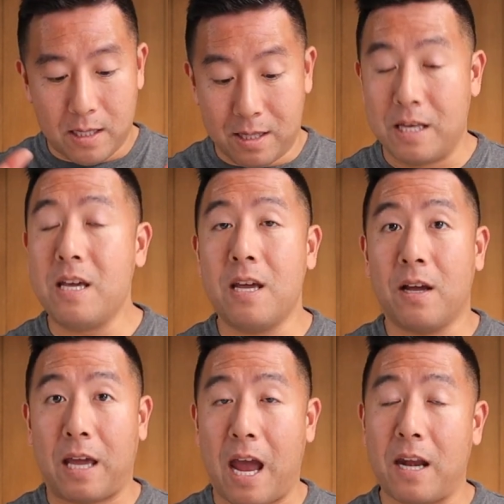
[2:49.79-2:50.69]

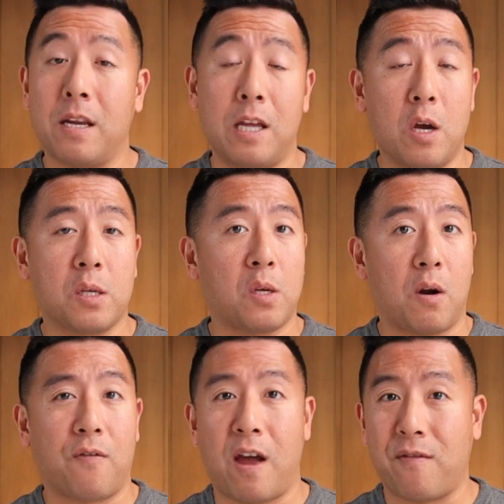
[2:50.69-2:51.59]
the Canon EOS
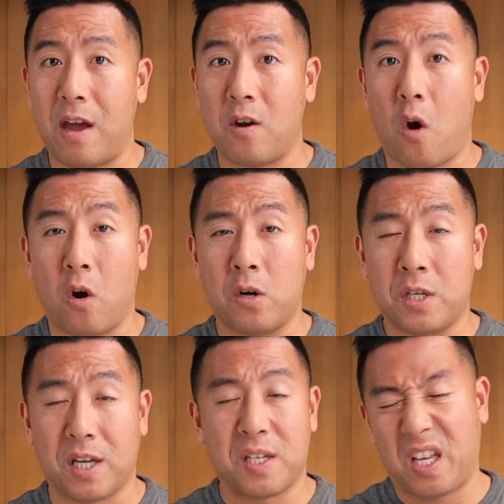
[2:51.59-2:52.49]
R5 and
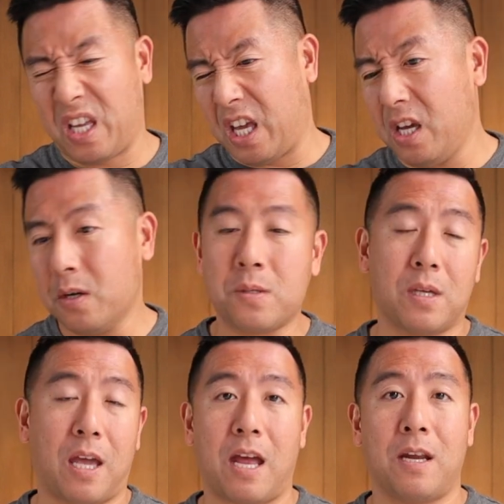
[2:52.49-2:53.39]
R6 kills
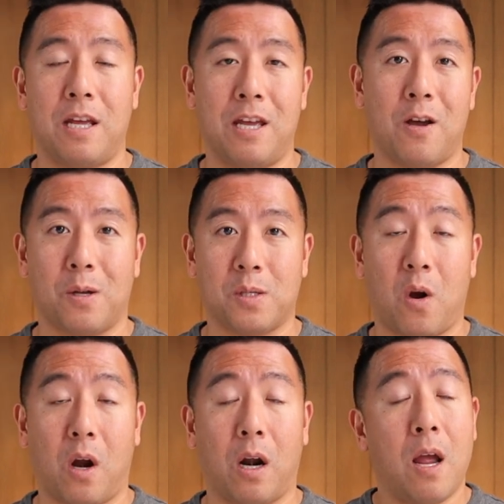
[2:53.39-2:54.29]
the Canon EOS
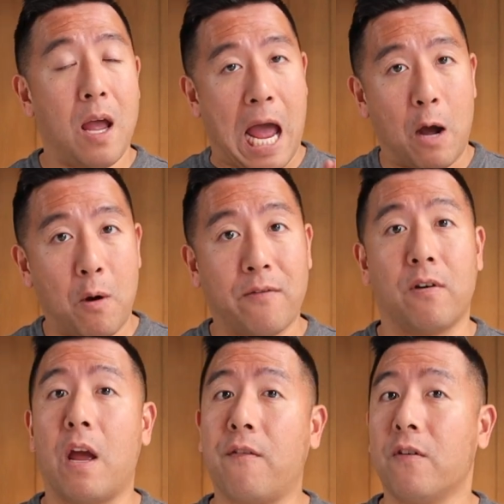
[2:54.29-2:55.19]
R.
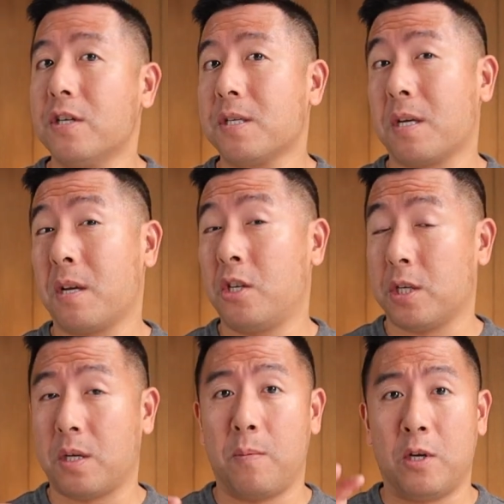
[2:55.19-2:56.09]
However, if you're just
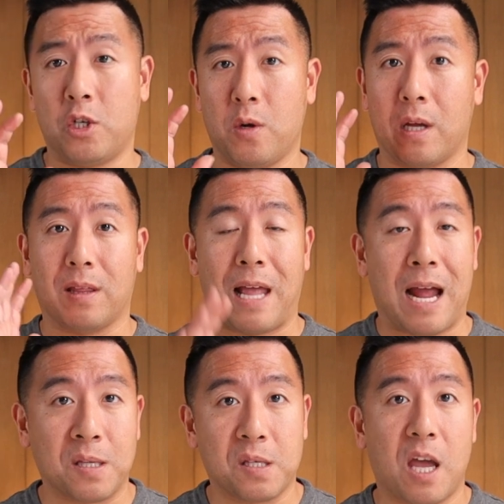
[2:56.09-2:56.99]
going to be shooting
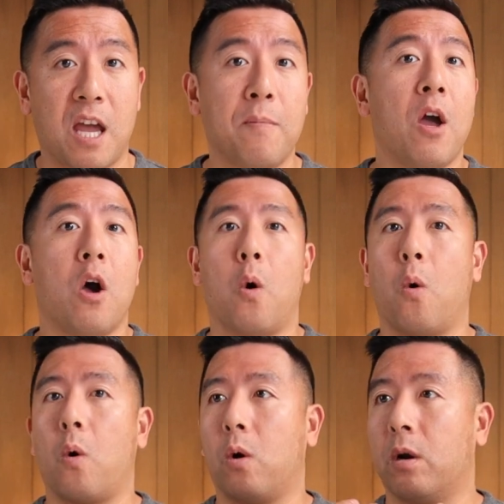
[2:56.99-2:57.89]
landscape
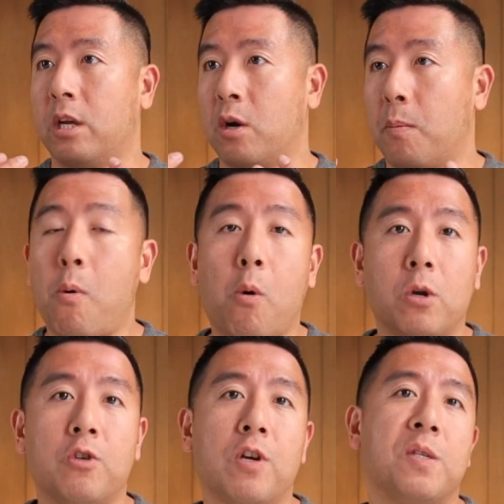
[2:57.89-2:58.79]
or
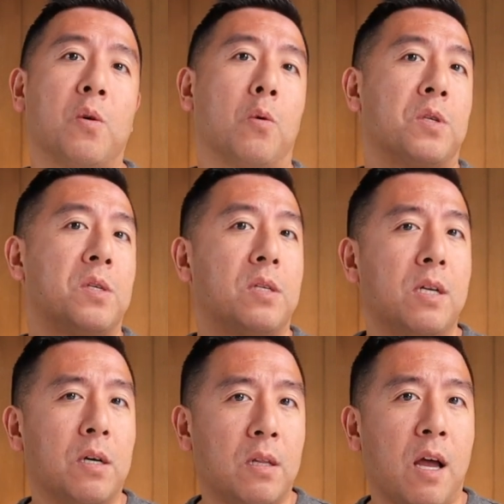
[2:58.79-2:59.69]
portraits or
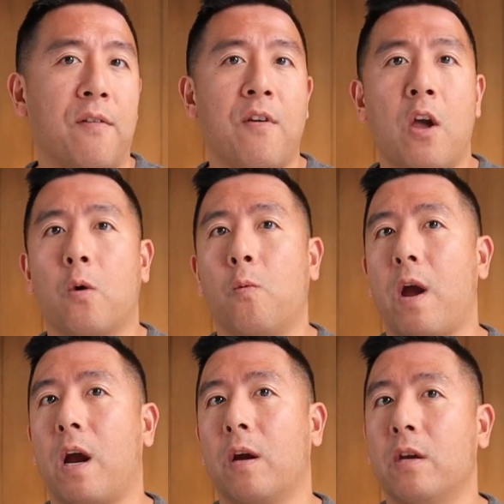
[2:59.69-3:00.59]
still life
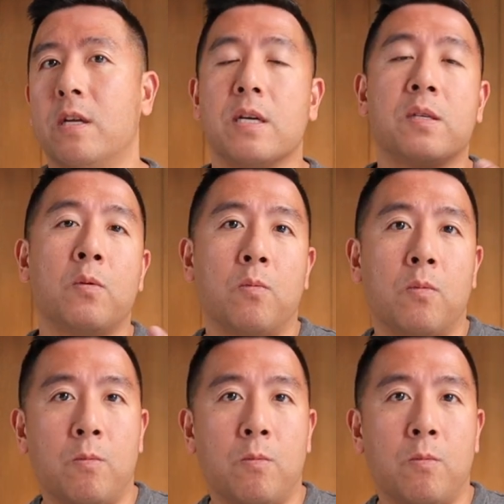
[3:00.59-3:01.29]
where it doesn't